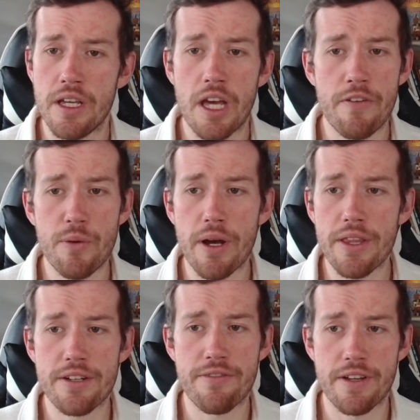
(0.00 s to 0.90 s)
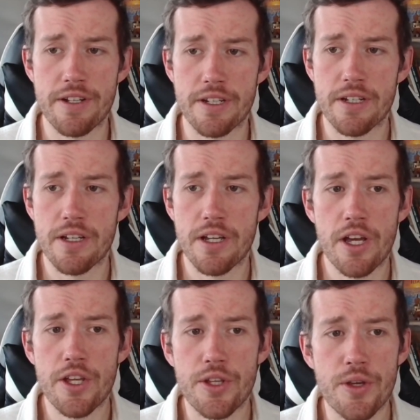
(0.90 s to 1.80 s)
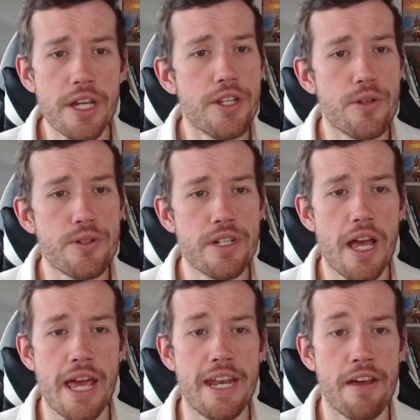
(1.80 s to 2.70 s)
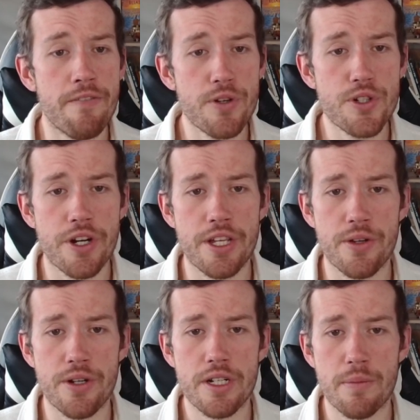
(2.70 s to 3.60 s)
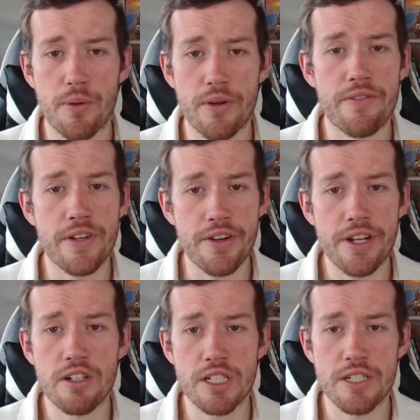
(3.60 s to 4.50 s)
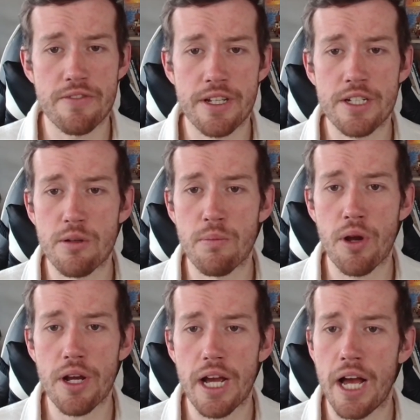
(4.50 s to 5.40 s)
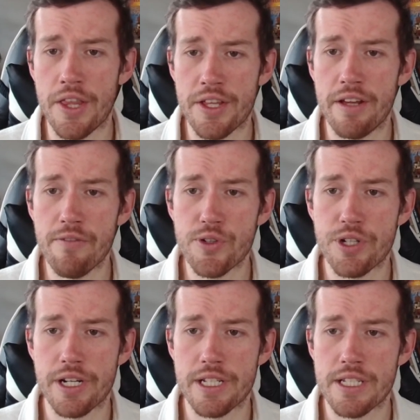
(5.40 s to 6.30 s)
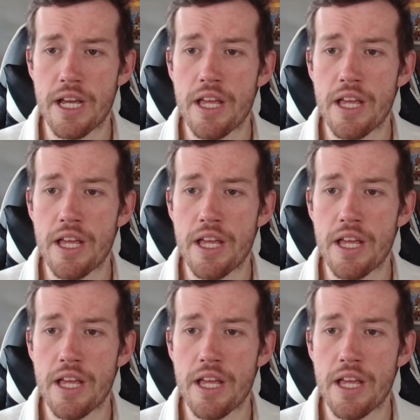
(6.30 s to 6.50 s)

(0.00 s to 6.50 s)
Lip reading: If you are the defender, you can use an infiltrator unit deployed very aggressively to block other infiltrators,